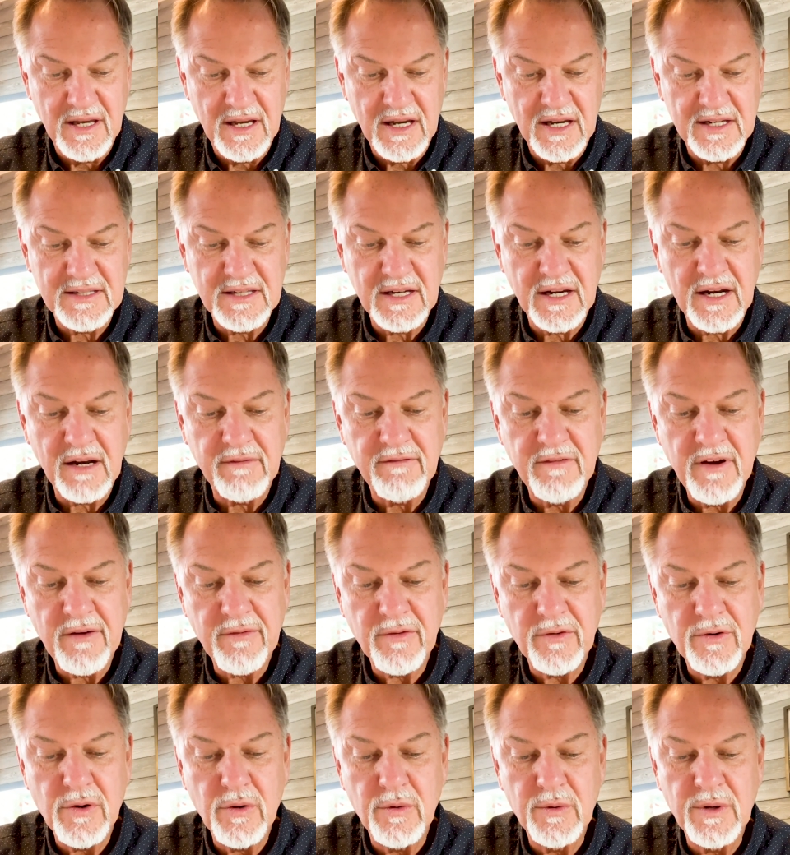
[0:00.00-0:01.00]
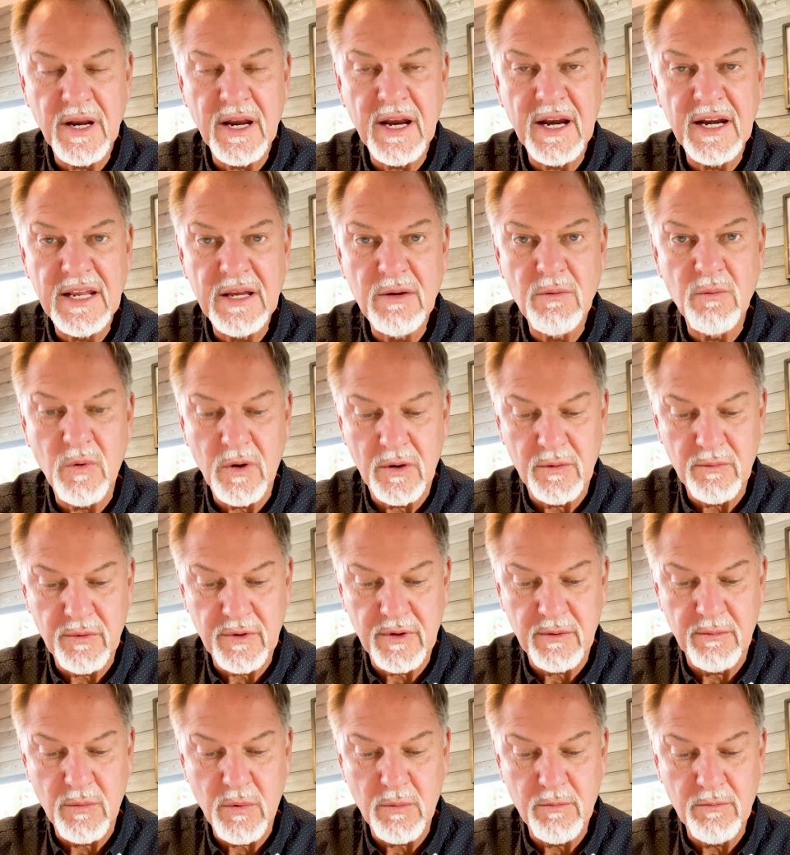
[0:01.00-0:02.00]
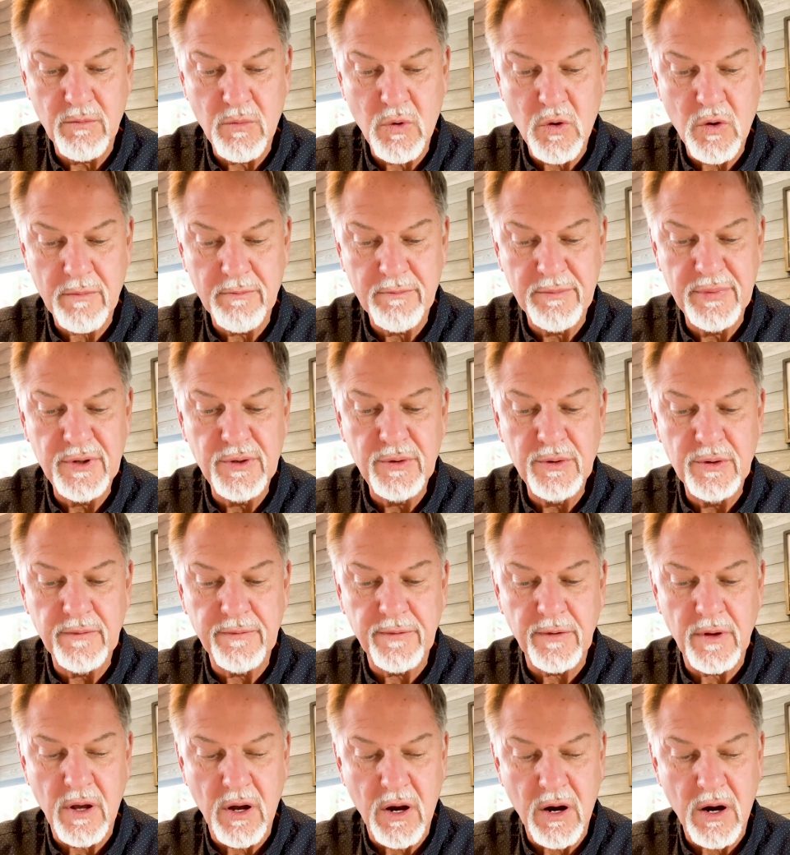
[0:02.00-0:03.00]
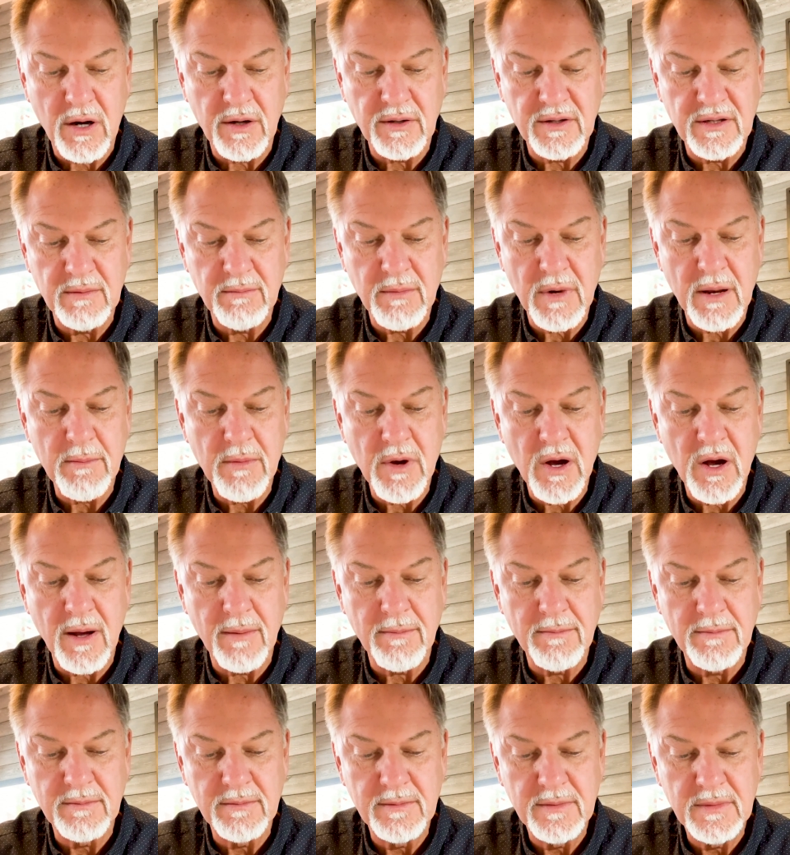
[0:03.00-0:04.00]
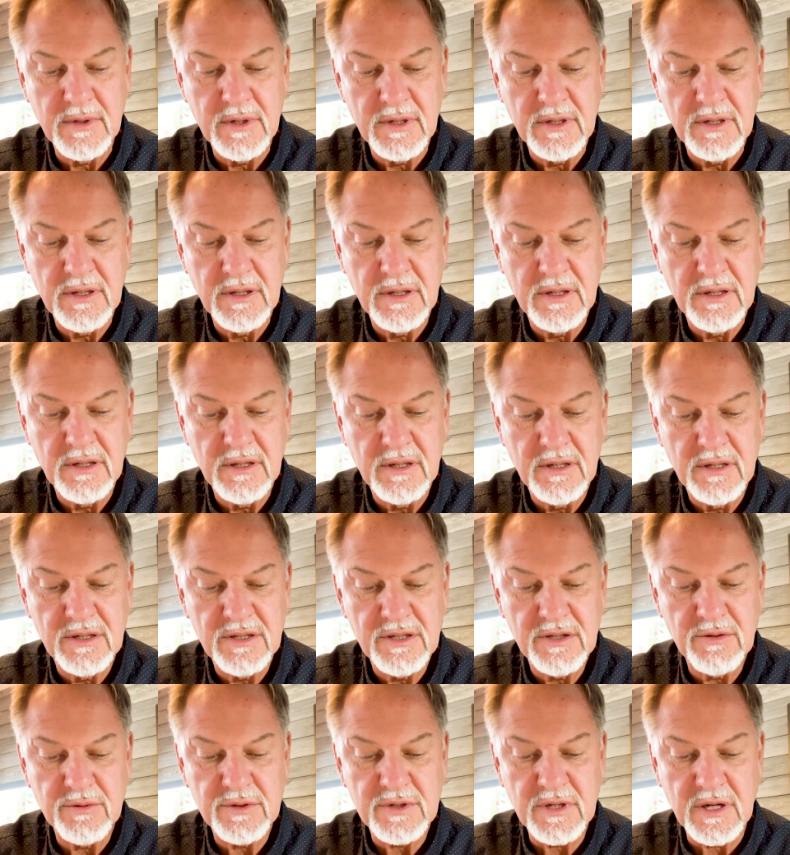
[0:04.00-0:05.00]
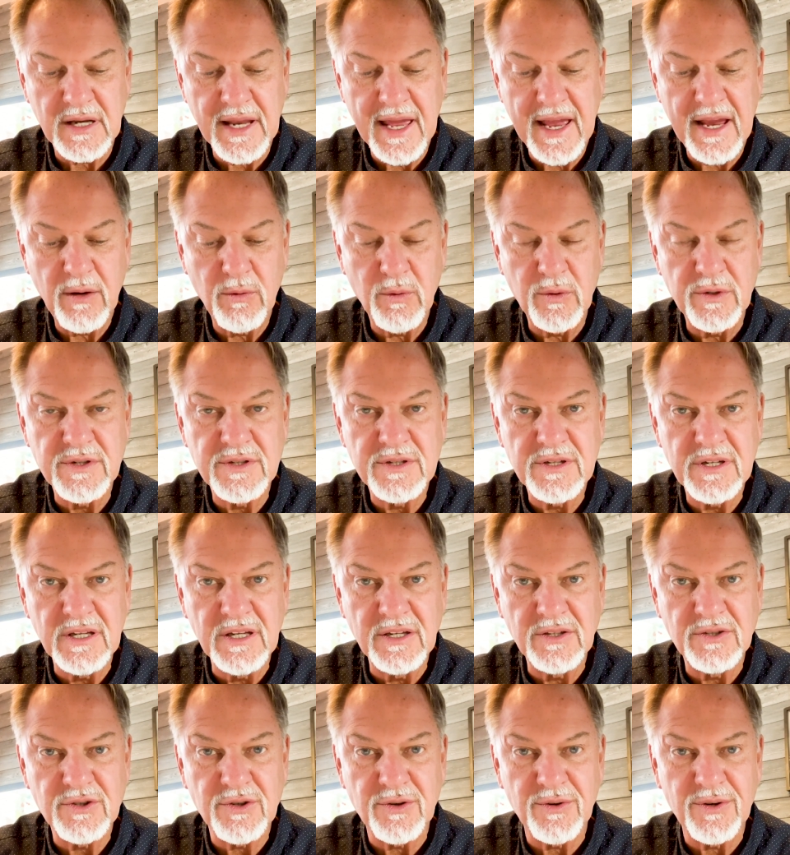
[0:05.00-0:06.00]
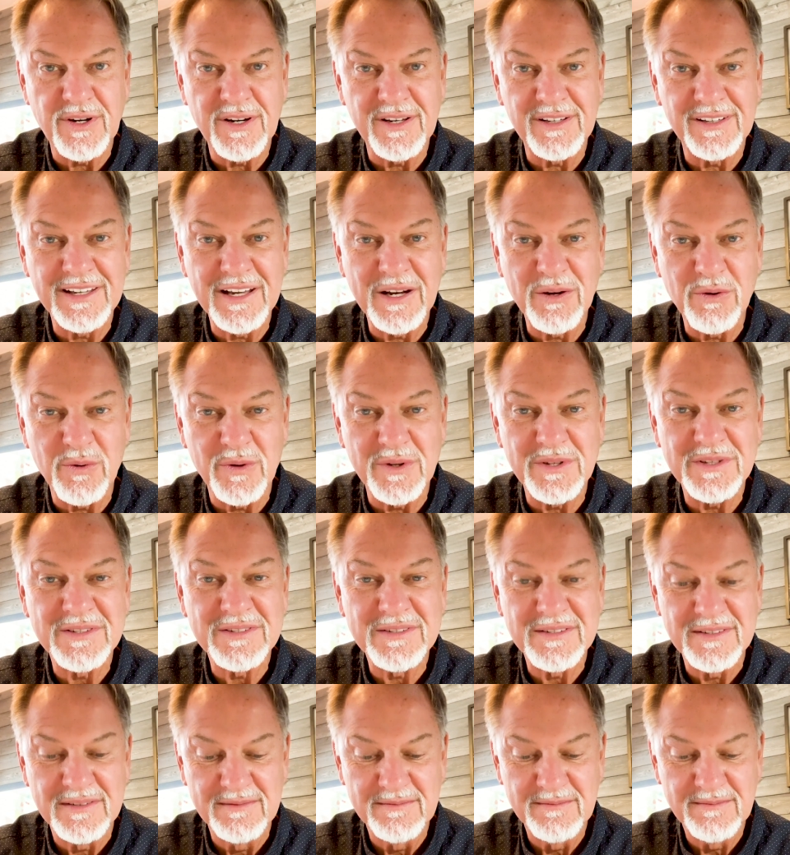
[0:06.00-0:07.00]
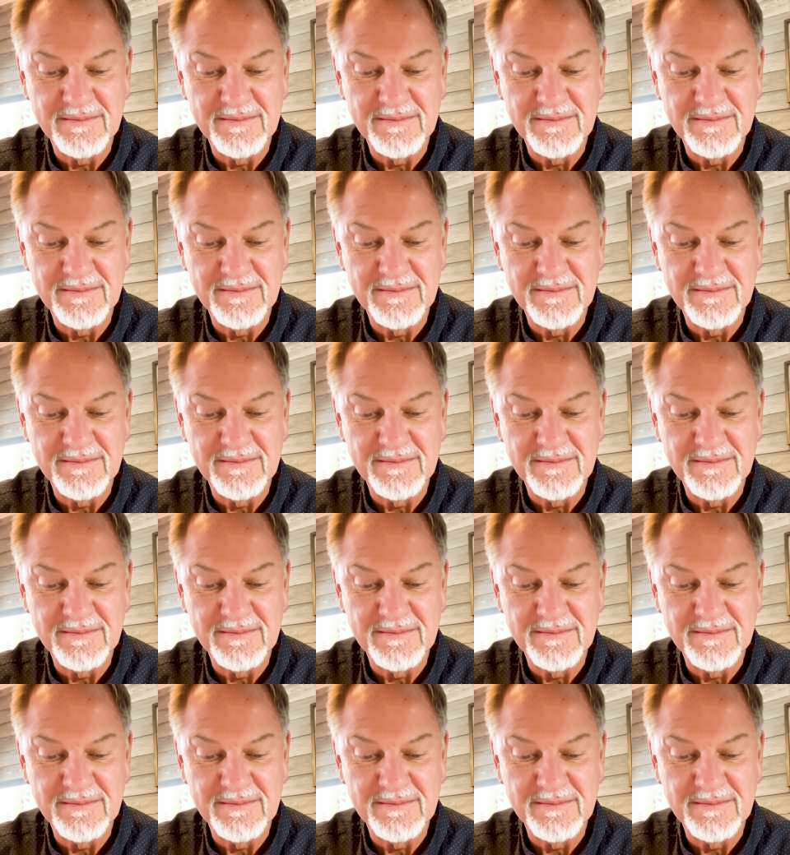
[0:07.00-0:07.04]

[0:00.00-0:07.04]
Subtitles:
I said, I've never known anyone with a more beautiful heart than my mom. She was a language teacher and a linguist.